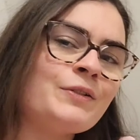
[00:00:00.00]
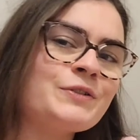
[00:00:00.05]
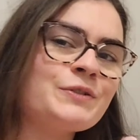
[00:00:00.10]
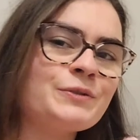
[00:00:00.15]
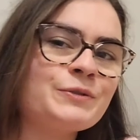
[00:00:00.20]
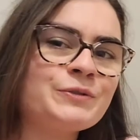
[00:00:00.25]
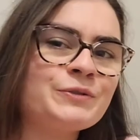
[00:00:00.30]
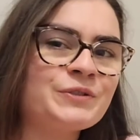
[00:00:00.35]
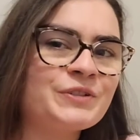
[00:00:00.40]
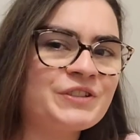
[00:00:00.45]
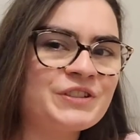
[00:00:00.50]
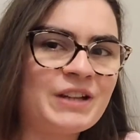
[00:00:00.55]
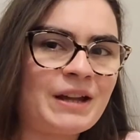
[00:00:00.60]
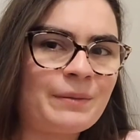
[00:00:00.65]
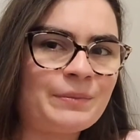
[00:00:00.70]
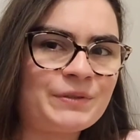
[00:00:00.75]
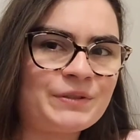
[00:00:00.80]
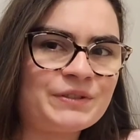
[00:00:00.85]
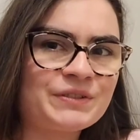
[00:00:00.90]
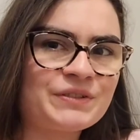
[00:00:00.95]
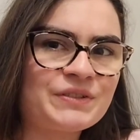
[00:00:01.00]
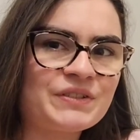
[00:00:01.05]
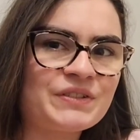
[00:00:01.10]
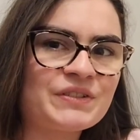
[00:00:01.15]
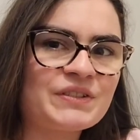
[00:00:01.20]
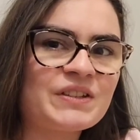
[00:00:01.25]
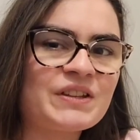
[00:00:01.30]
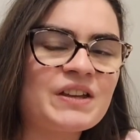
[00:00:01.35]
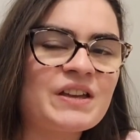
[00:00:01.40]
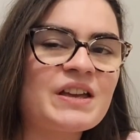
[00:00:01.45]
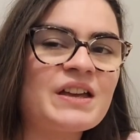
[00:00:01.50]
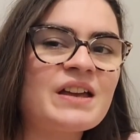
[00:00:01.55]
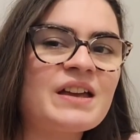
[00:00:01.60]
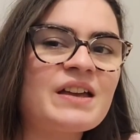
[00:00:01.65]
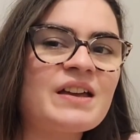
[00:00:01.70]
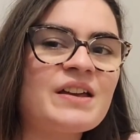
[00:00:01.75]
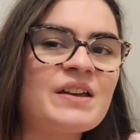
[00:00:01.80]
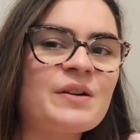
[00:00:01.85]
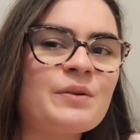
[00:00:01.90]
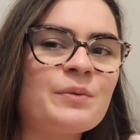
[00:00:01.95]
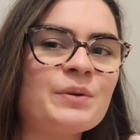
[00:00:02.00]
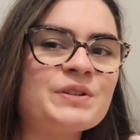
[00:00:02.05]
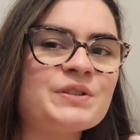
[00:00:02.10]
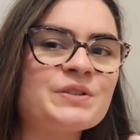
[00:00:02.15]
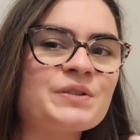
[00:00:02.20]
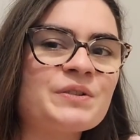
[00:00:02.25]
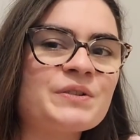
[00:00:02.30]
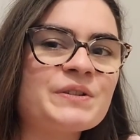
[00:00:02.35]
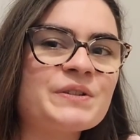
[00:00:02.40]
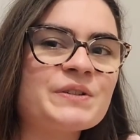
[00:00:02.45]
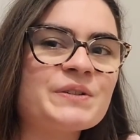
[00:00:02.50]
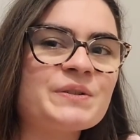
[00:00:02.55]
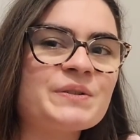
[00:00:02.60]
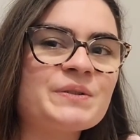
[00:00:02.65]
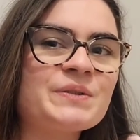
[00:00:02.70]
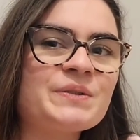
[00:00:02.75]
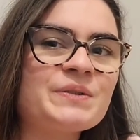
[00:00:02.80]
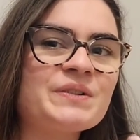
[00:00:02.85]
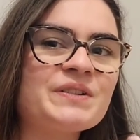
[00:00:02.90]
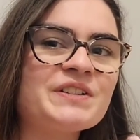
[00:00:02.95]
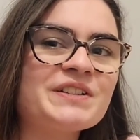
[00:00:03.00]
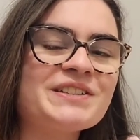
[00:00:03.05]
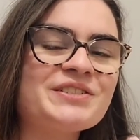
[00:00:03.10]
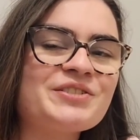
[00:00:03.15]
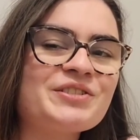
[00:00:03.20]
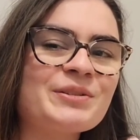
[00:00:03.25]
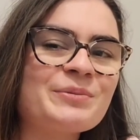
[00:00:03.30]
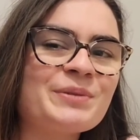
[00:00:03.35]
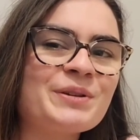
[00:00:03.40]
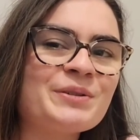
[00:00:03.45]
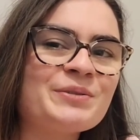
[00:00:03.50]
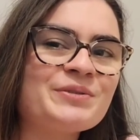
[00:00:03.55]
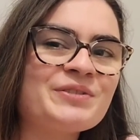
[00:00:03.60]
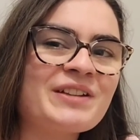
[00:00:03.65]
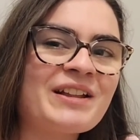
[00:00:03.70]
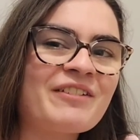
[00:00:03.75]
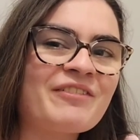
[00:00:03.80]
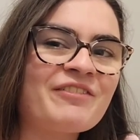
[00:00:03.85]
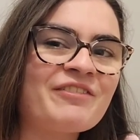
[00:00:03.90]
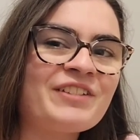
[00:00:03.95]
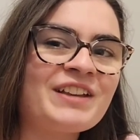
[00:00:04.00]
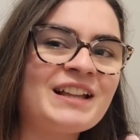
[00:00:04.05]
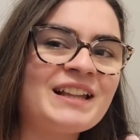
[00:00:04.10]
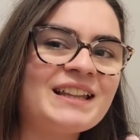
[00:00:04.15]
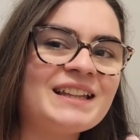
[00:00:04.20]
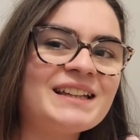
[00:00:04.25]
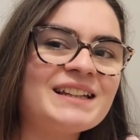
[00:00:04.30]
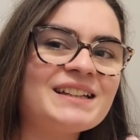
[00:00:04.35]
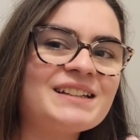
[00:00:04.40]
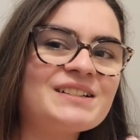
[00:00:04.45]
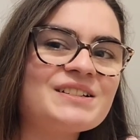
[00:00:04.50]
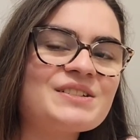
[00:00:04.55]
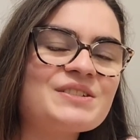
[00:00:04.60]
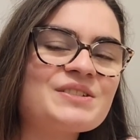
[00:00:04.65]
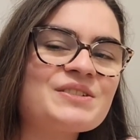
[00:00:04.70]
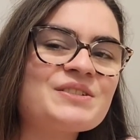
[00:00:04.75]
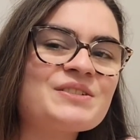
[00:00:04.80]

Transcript: Also short chapters, which also contribute to that feeling.